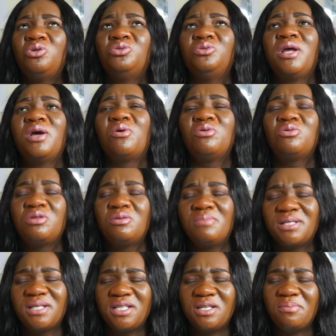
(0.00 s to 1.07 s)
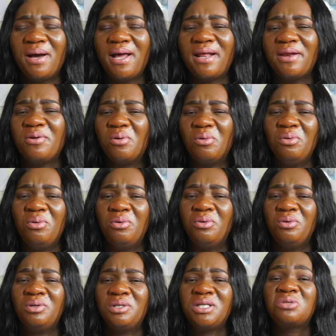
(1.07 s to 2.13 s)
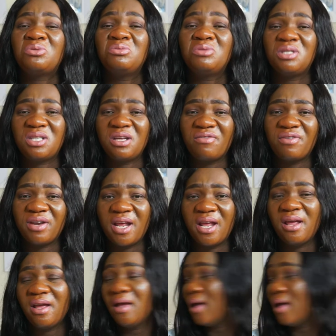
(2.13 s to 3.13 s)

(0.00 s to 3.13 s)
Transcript: should I go to the massaging parlor? No, just use it every day.